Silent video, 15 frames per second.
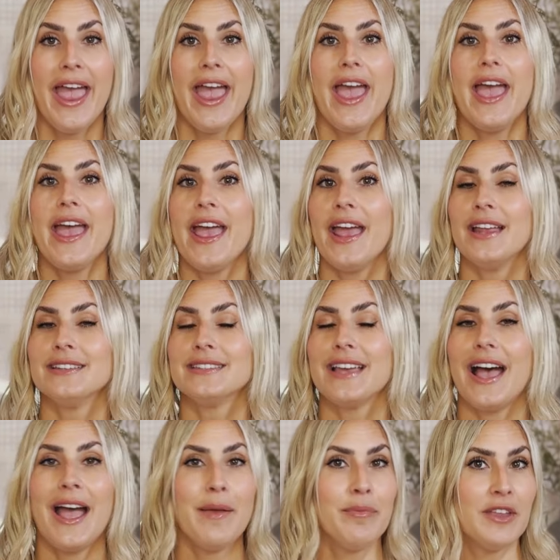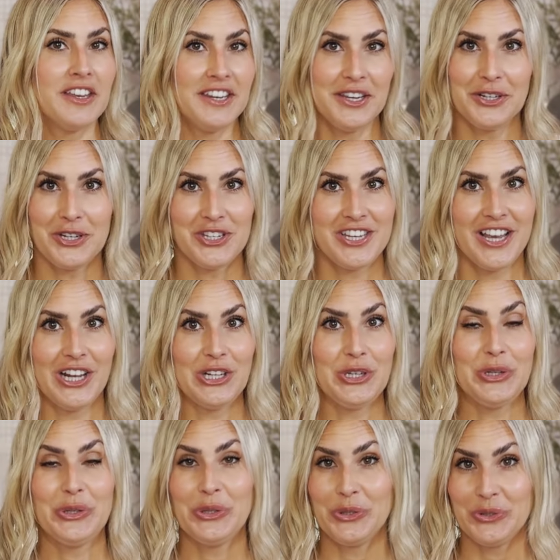And I'm not here to tell
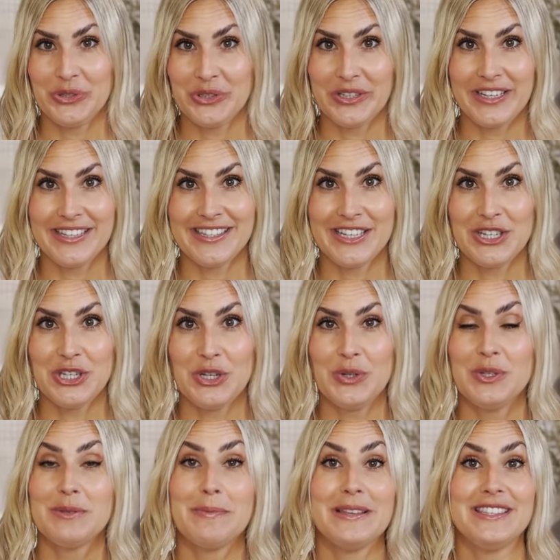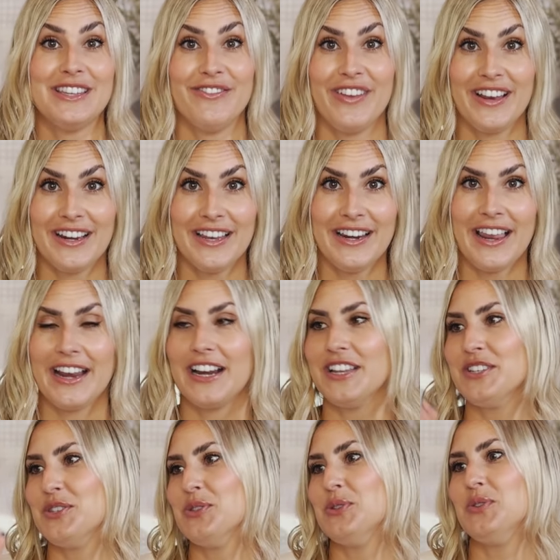you who to listen to specifically, like
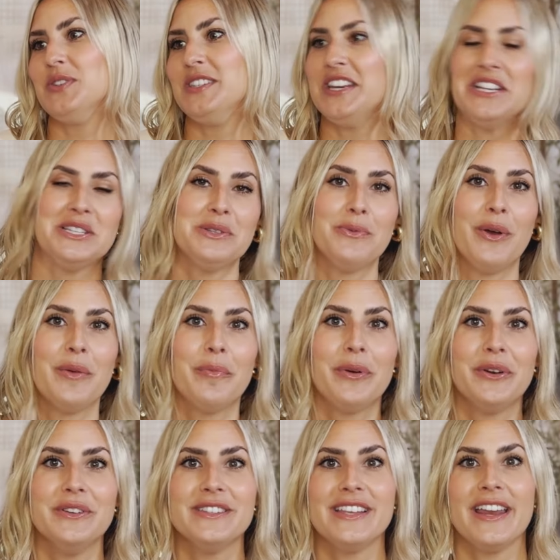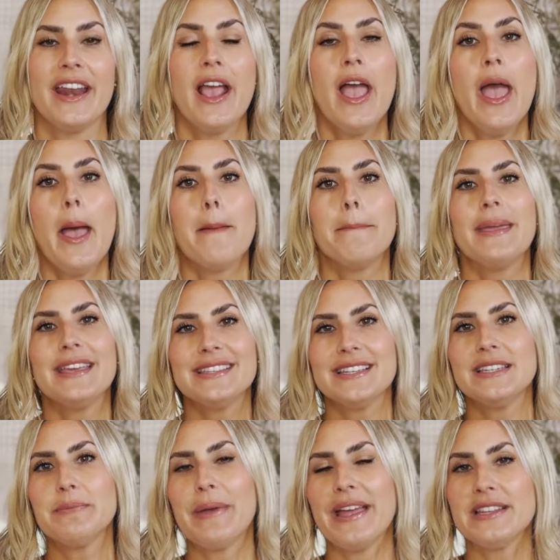listen to this one person, because it
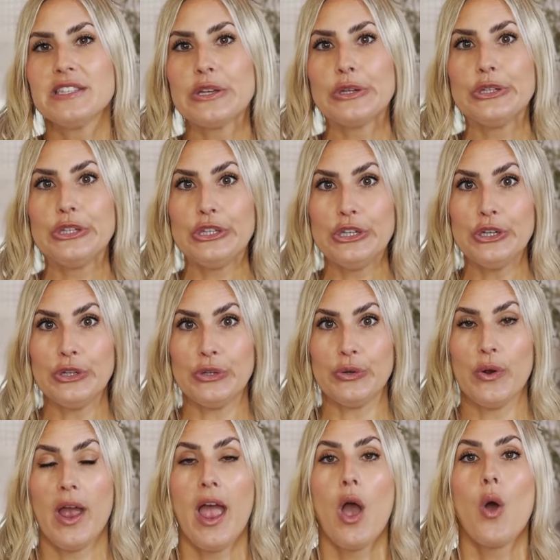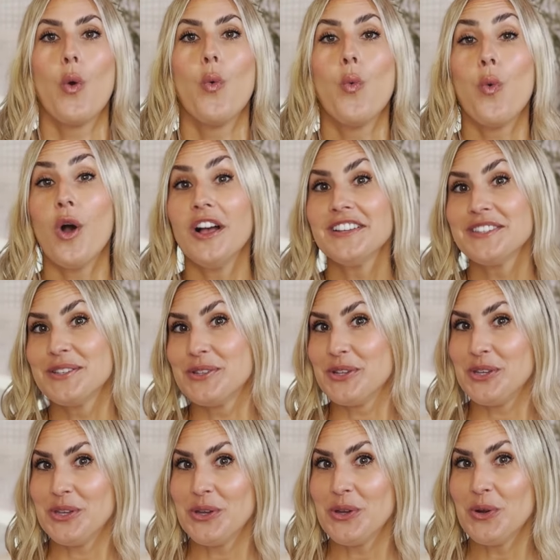depends on you. What do
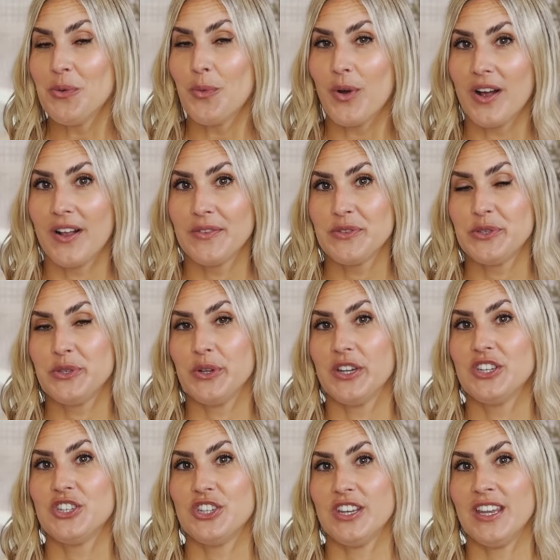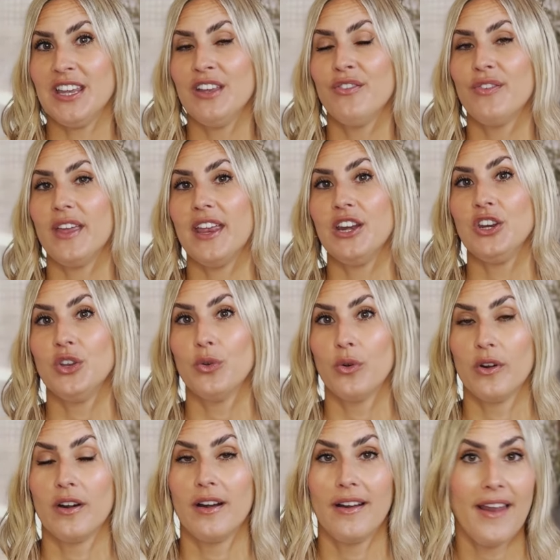you want to achieve in
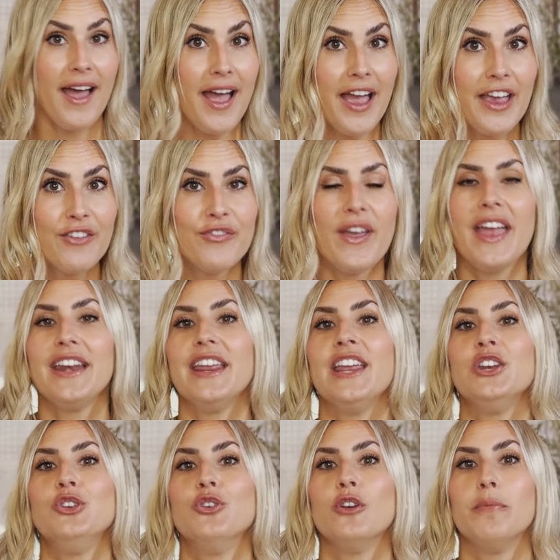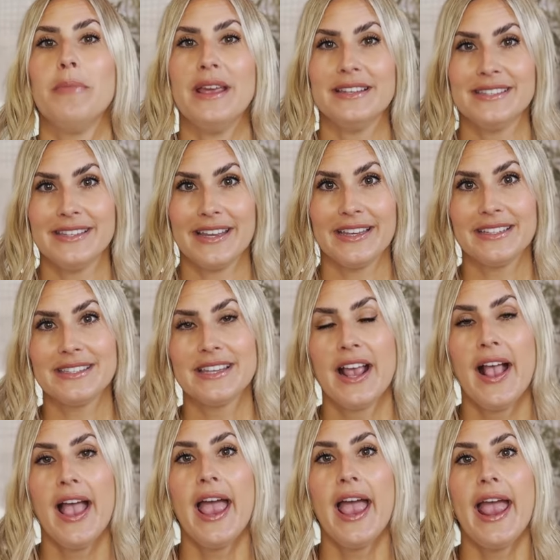your life and in your business?
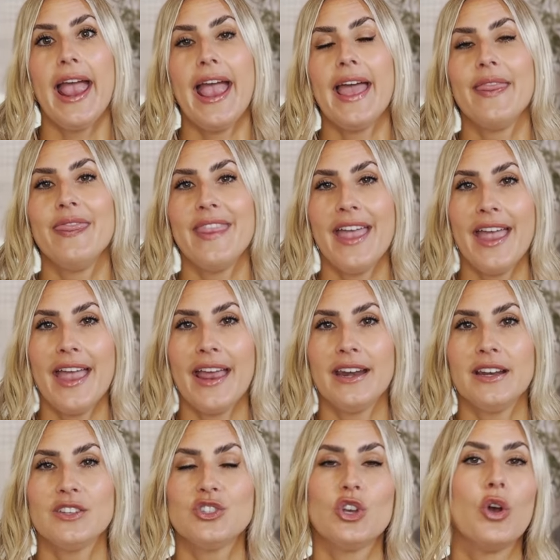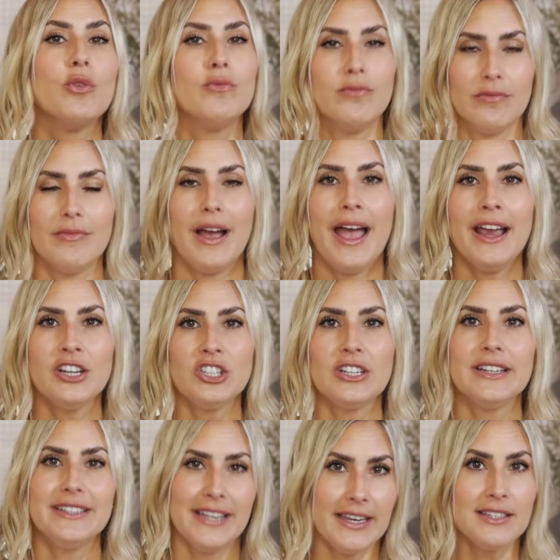And then, so
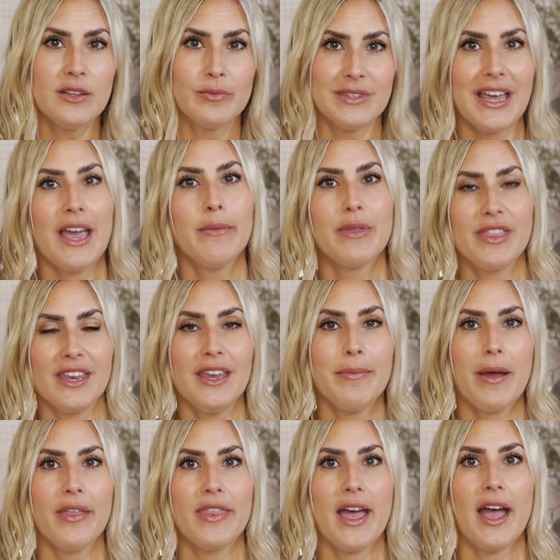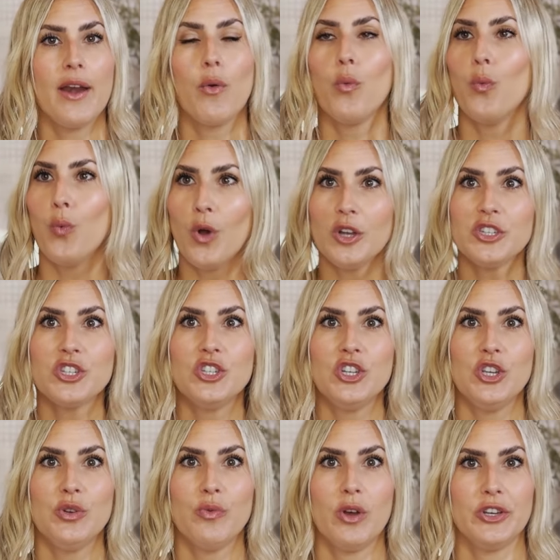actually take some time and think about that. What do
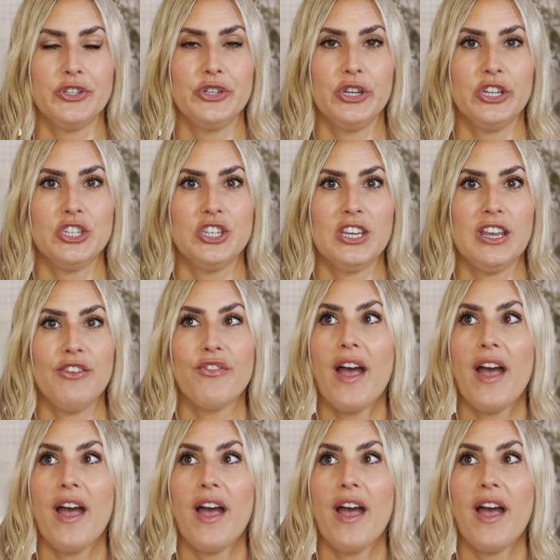you want to achieve?